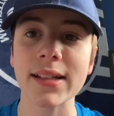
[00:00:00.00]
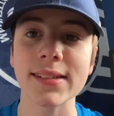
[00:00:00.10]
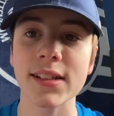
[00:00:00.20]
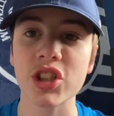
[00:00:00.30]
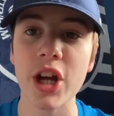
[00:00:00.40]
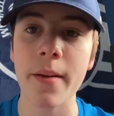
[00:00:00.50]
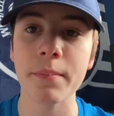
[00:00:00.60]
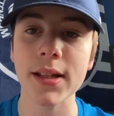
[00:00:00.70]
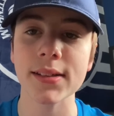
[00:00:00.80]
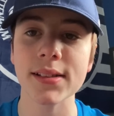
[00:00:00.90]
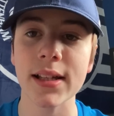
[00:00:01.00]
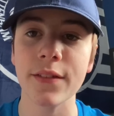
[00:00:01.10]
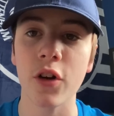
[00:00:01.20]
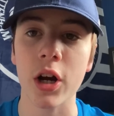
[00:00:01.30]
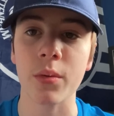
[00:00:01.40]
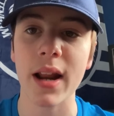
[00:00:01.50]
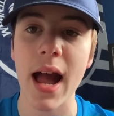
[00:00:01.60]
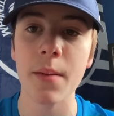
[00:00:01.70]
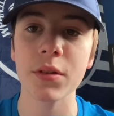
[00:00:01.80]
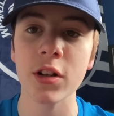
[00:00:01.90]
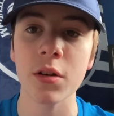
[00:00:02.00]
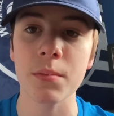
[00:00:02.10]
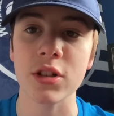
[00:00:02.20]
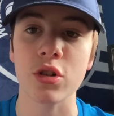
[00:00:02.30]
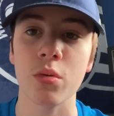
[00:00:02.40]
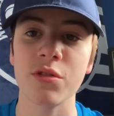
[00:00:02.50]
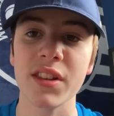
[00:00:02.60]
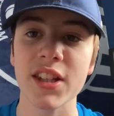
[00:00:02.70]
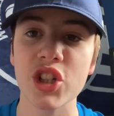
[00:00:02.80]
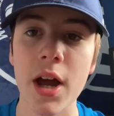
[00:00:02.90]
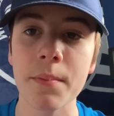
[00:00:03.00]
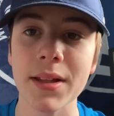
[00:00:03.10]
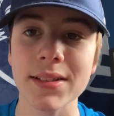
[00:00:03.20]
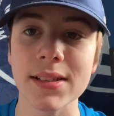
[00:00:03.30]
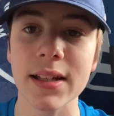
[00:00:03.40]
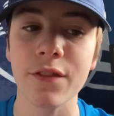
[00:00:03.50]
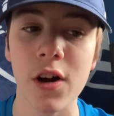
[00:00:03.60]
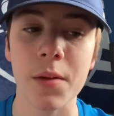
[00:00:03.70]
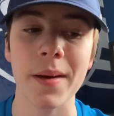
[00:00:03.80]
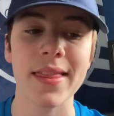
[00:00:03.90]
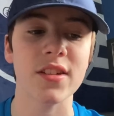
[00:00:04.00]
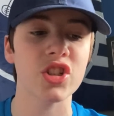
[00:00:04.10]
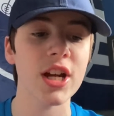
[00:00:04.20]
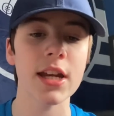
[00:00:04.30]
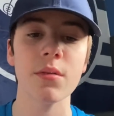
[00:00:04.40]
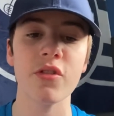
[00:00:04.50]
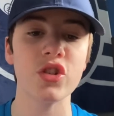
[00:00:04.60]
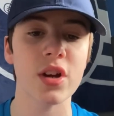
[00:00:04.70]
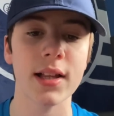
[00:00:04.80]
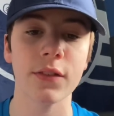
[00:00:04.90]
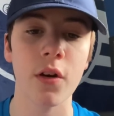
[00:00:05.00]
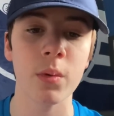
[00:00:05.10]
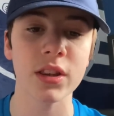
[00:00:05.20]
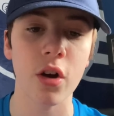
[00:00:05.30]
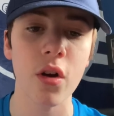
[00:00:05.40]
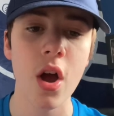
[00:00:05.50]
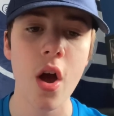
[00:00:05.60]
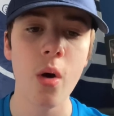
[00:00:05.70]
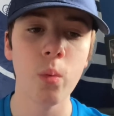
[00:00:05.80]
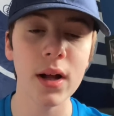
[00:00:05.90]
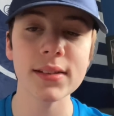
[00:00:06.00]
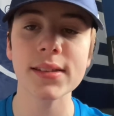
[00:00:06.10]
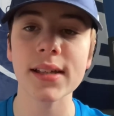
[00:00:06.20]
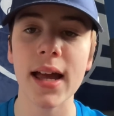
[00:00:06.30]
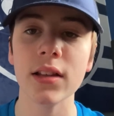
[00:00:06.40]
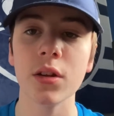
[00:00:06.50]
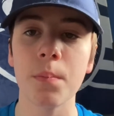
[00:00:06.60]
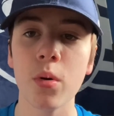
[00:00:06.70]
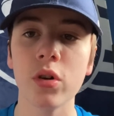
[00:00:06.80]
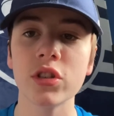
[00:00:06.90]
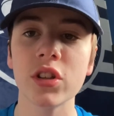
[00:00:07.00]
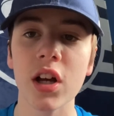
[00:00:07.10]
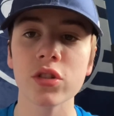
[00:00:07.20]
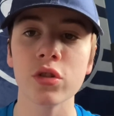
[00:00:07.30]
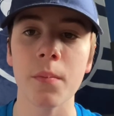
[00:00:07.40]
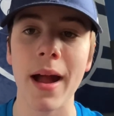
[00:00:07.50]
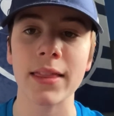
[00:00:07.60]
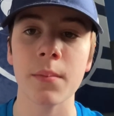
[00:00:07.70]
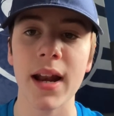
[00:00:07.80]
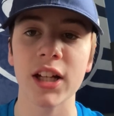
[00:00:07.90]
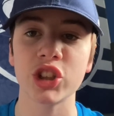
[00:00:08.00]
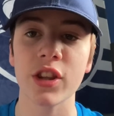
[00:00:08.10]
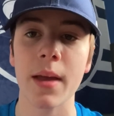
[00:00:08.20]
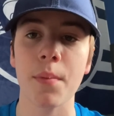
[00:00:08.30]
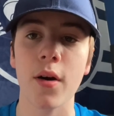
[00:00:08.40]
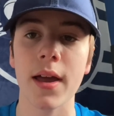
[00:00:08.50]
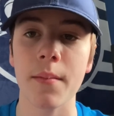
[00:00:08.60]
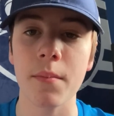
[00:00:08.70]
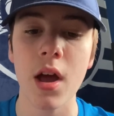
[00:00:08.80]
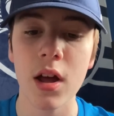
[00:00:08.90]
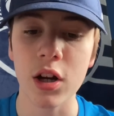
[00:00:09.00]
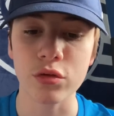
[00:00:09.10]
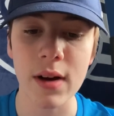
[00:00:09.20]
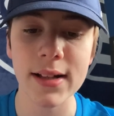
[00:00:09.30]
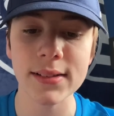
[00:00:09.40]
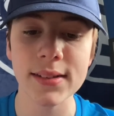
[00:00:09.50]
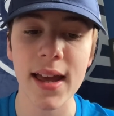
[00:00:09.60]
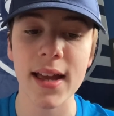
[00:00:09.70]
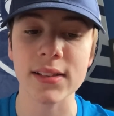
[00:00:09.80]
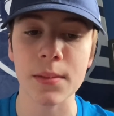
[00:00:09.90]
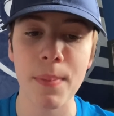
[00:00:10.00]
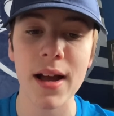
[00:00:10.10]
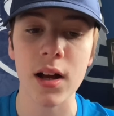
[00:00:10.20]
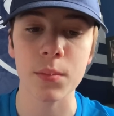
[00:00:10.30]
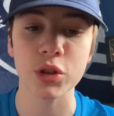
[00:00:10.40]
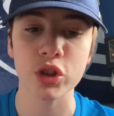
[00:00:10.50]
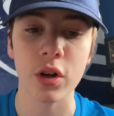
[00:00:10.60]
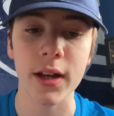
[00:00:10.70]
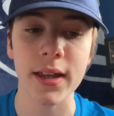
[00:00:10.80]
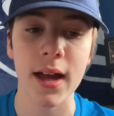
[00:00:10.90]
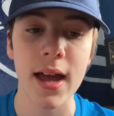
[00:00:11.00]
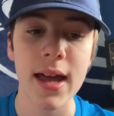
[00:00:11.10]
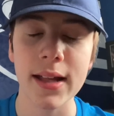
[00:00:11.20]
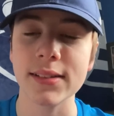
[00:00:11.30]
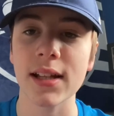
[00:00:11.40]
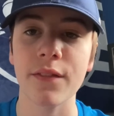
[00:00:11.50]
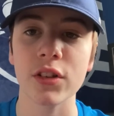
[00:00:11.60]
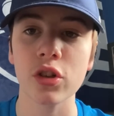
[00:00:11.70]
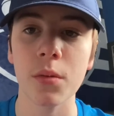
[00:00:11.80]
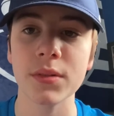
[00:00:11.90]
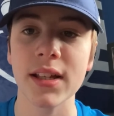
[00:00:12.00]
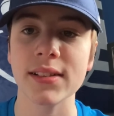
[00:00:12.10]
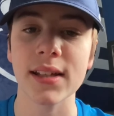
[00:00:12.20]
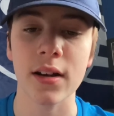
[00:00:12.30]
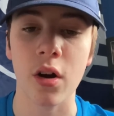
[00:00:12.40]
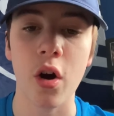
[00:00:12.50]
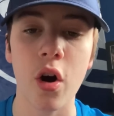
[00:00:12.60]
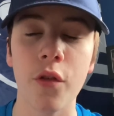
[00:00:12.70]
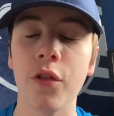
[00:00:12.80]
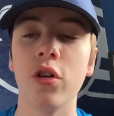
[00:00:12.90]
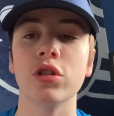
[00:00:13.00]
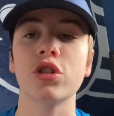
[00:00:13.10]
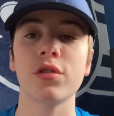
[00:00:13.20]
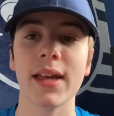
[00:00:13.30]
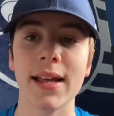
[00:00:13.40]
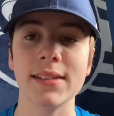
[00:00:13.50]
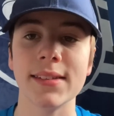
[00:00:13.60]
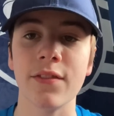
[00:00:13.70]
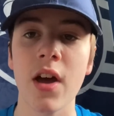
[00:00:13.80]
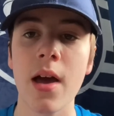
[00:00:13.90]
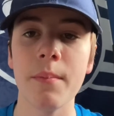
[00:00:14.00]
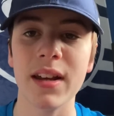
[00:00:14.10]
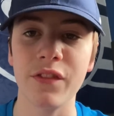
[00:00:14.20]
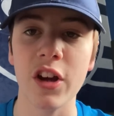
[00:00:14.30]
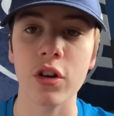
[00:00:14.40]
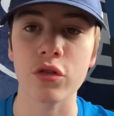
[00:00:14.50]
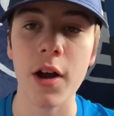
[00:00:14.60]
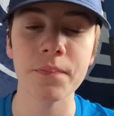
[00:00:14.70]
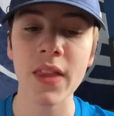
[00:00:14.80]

to the Champions League final, an absolute miracle. We're in the Champions League final, but in the January transfer window, once again, the board does not back the manager. They buy him Llorente as a backup striker instead of a top-tier centre-half or a creative midfielder, right?